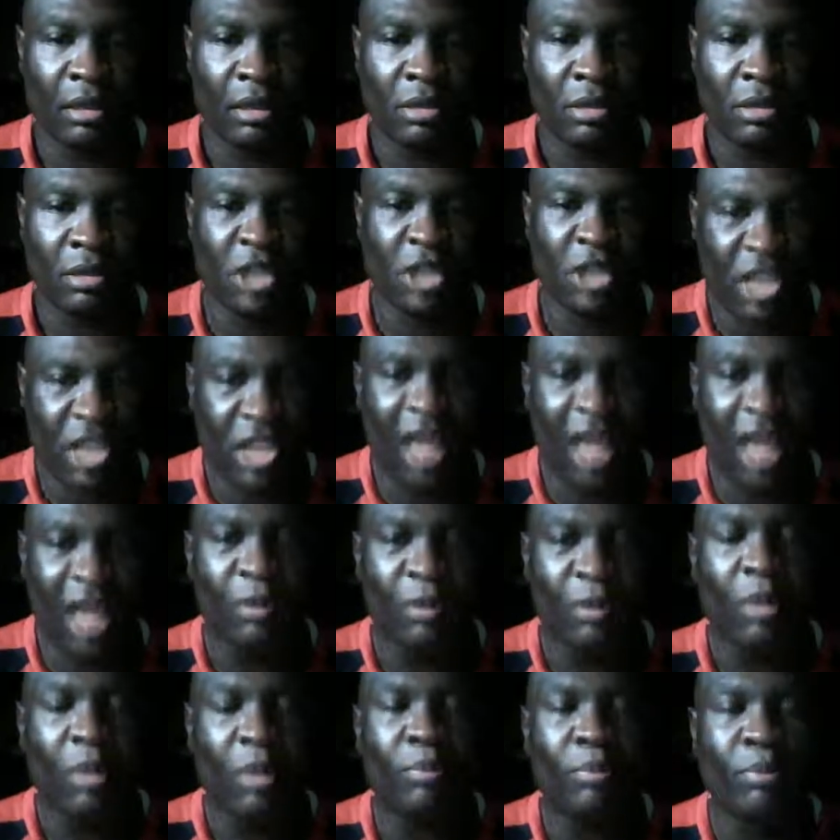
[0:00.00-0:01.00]
Just
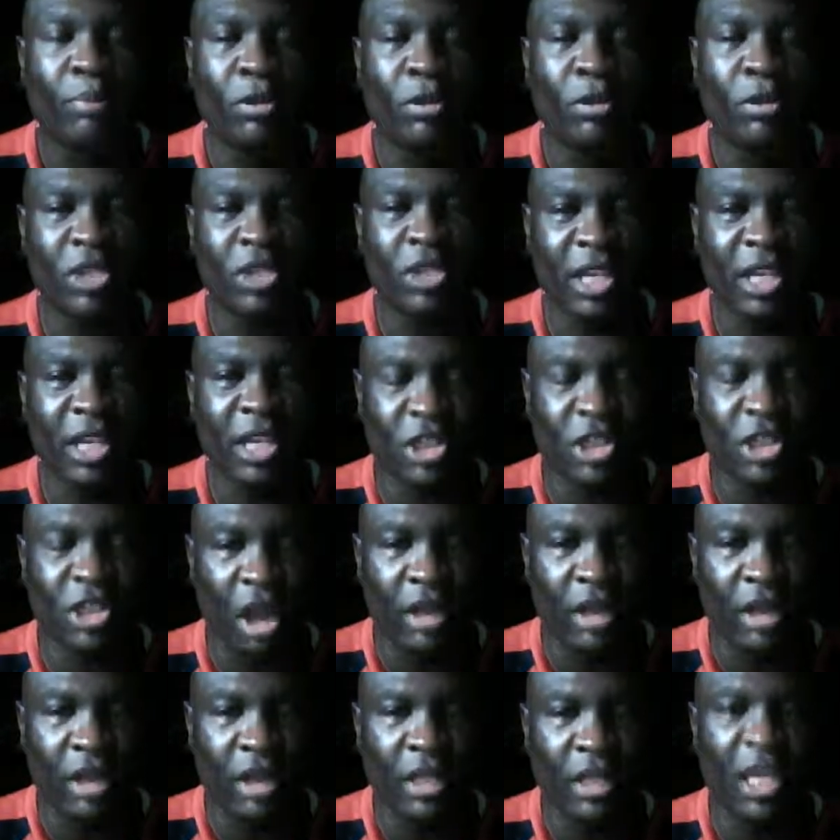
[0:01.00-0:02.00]
like Bruce Lee
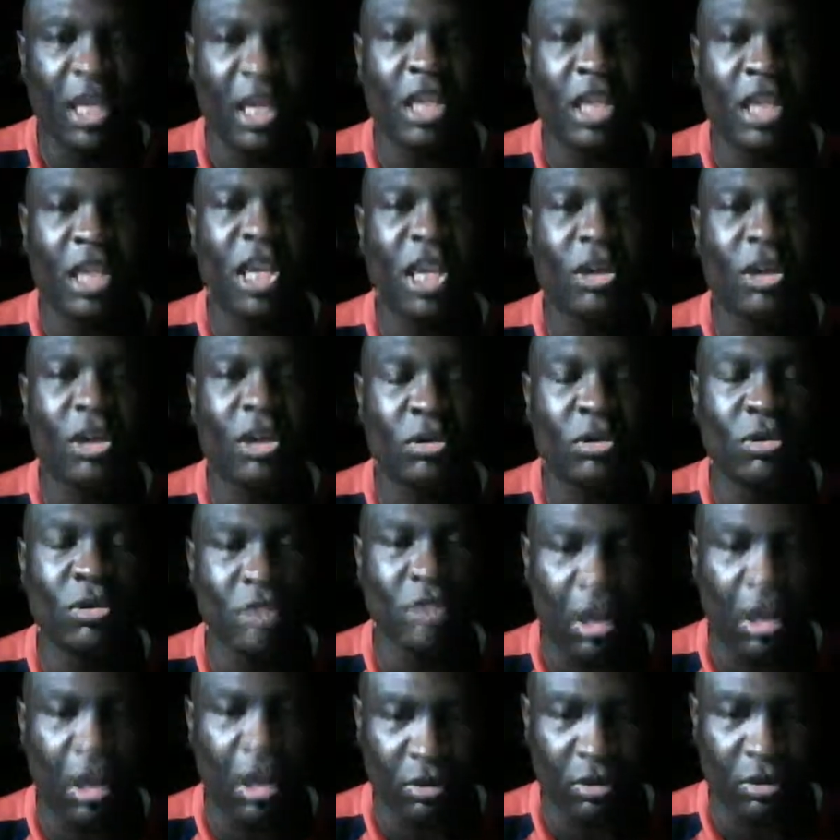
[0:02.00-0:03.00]
taught in Jeet
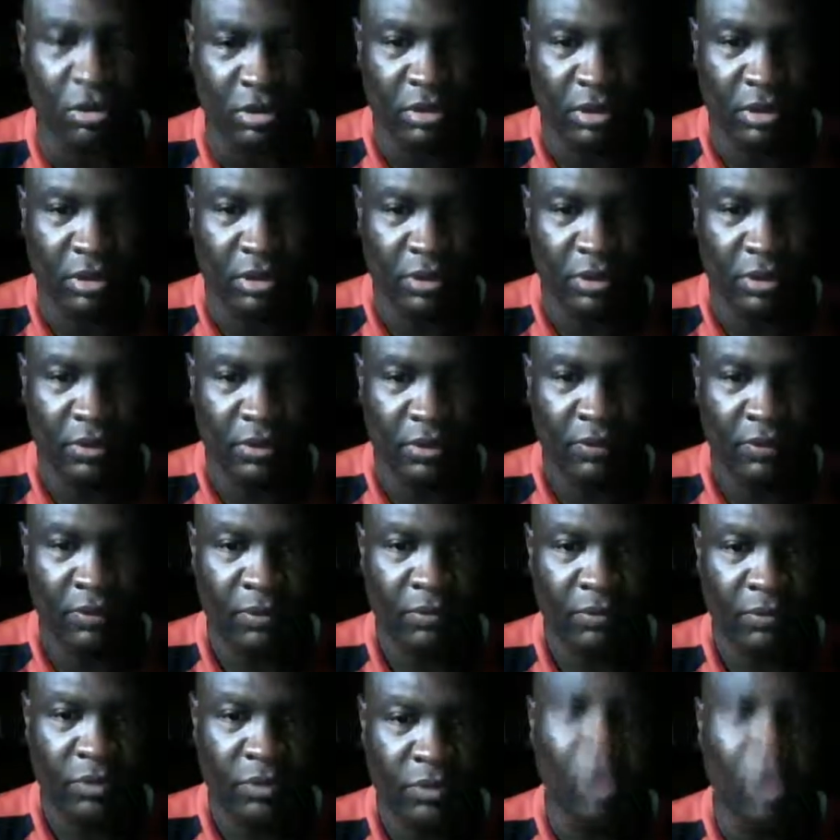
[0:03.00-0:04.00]
Kune Do,
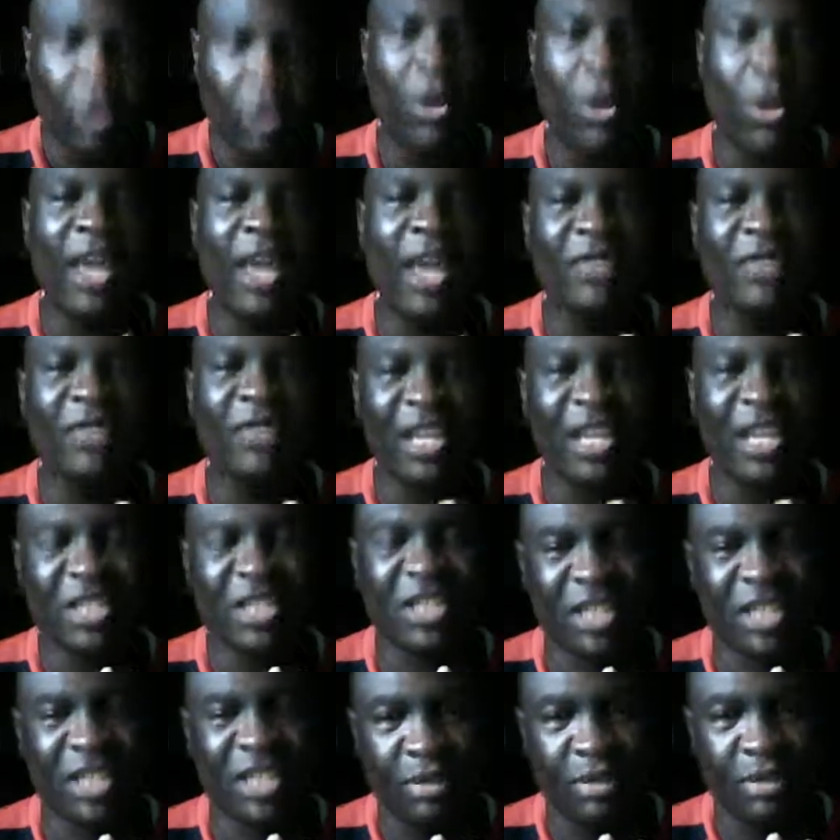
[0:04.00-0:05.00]
the way of the
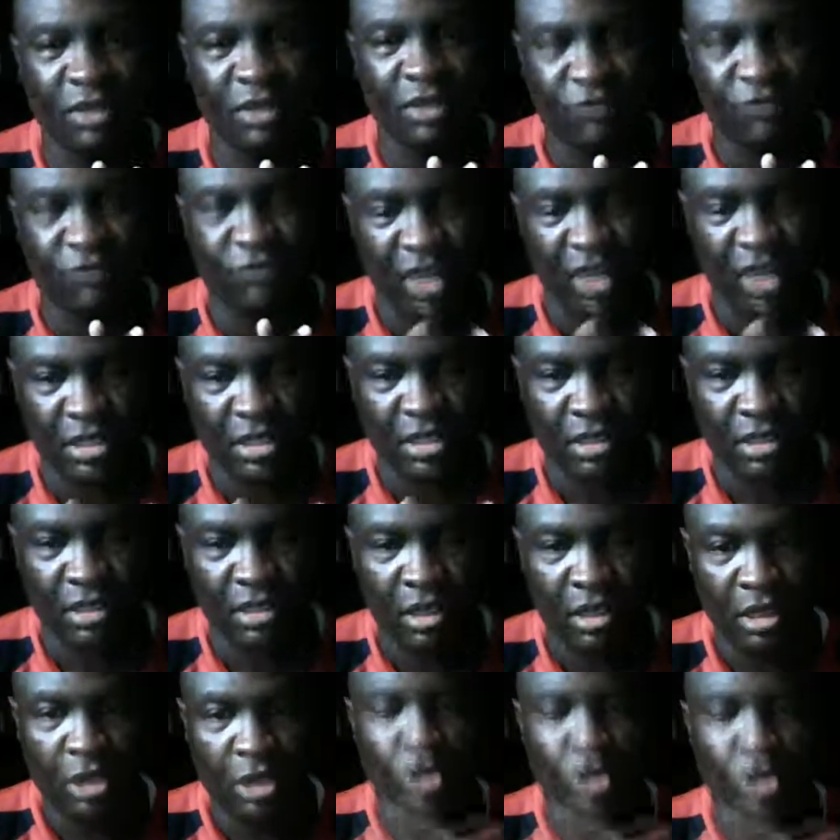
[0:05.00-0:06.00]
intercepting fist.
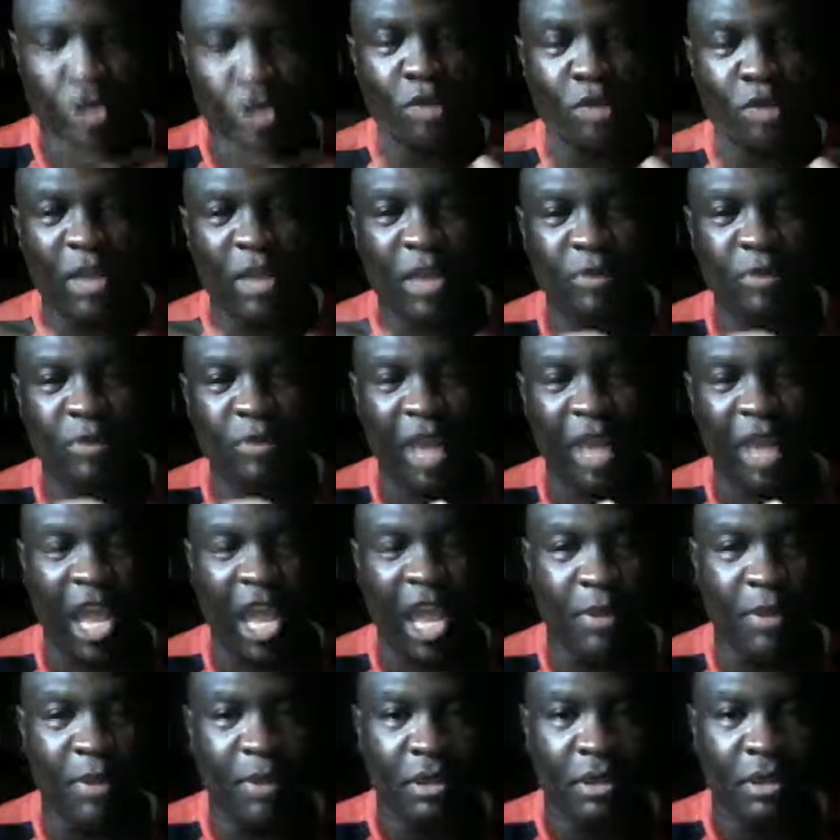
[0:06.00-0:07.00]
You must be
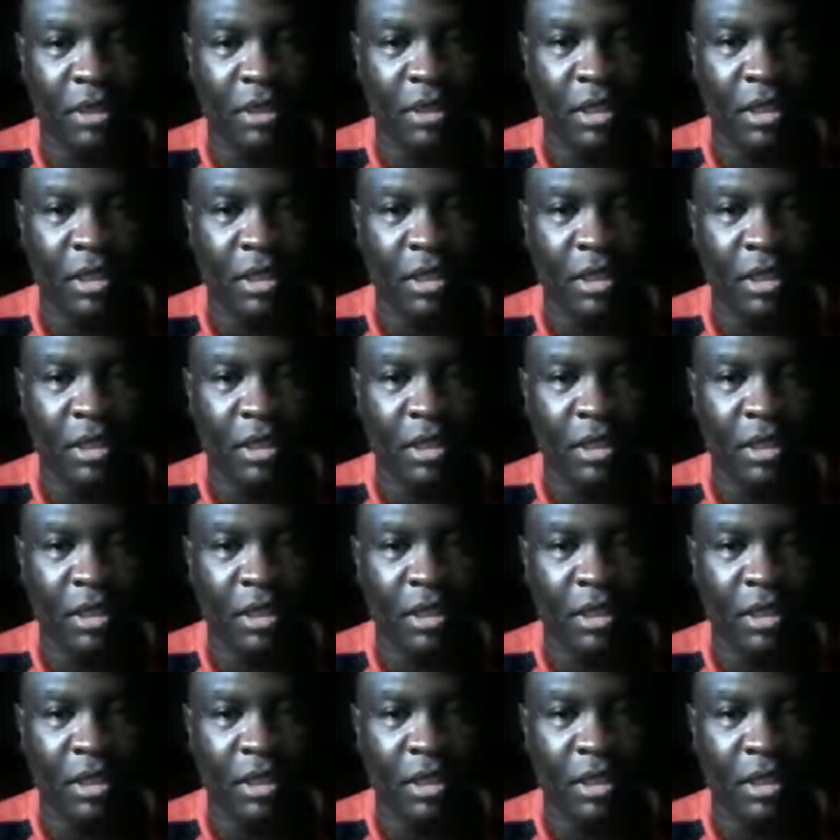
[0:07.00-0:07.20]
able